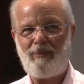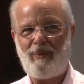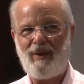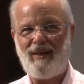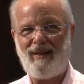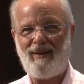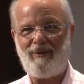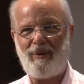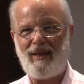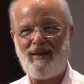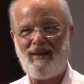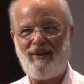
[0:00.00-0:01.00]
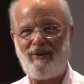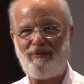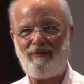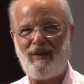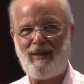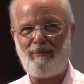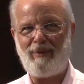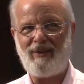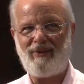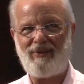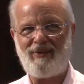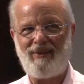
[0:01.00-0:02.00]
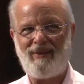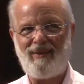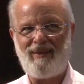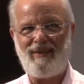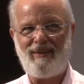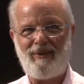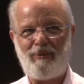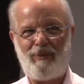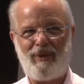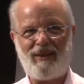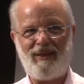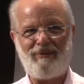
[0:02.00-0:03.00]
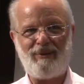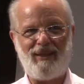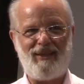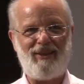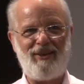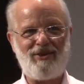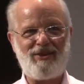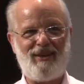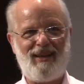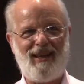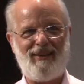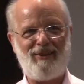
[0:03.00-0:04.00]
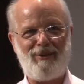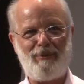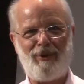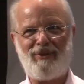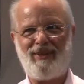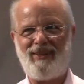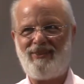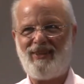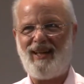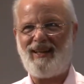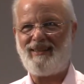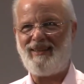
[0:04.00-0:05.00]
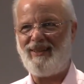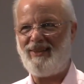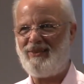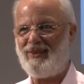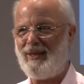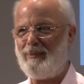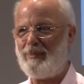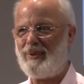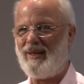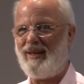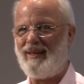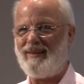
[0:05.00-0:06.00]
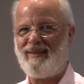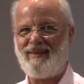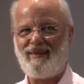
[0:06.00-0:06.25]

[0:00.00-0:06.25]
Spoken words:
What other famous work of literature has almost exactly the same plot?